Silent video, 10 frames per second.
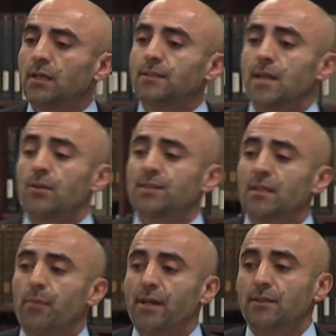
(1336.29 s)
is now
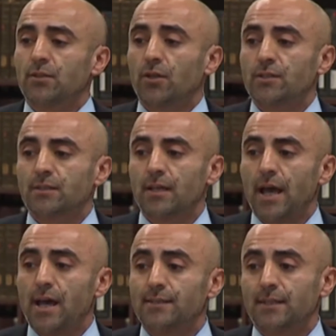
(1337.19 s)
seen by the Turks
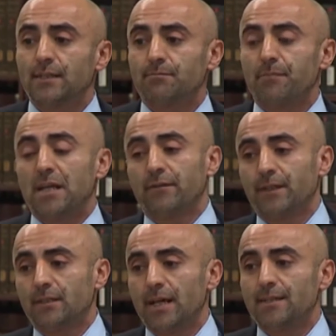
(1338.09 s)
as a
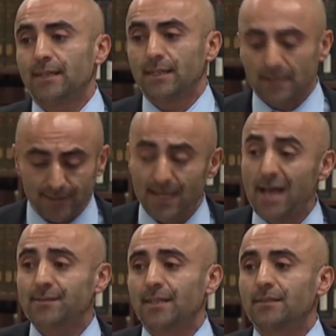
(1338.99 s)
benefit, as, a, as an
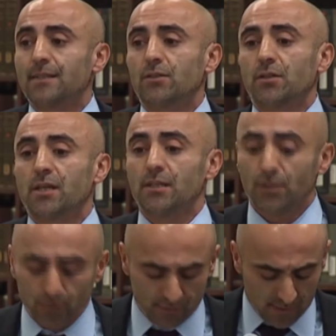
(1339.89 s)
asset that Turkey can
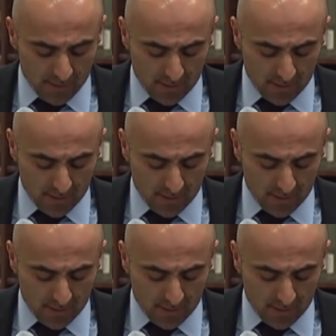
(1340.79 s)
use.